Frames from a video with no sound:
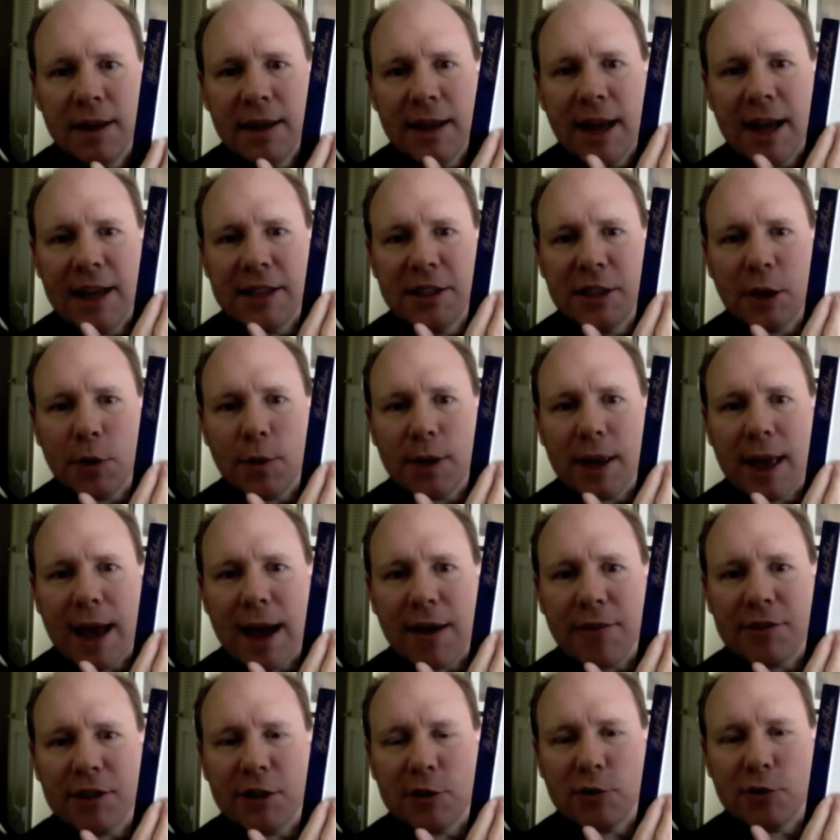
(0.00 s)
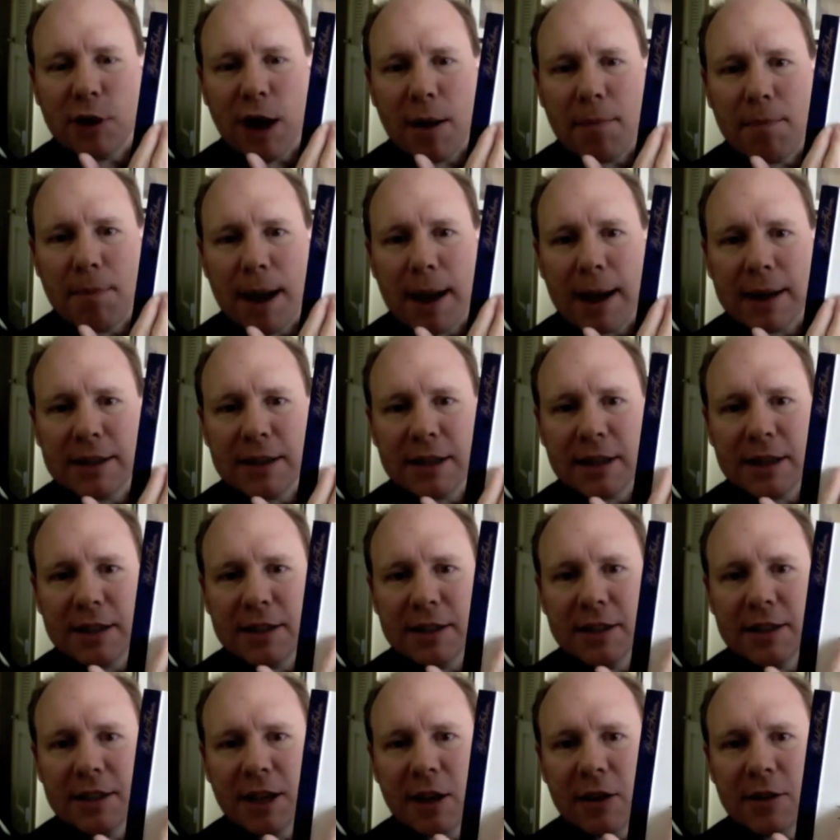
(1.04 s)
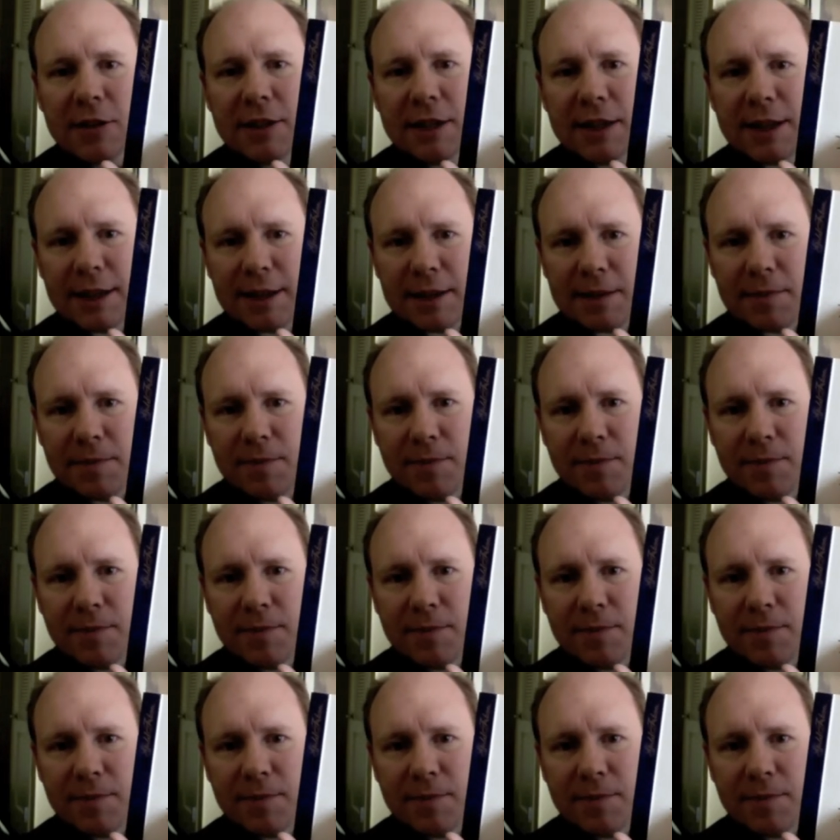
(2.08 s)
And so we have to drop back to consulting.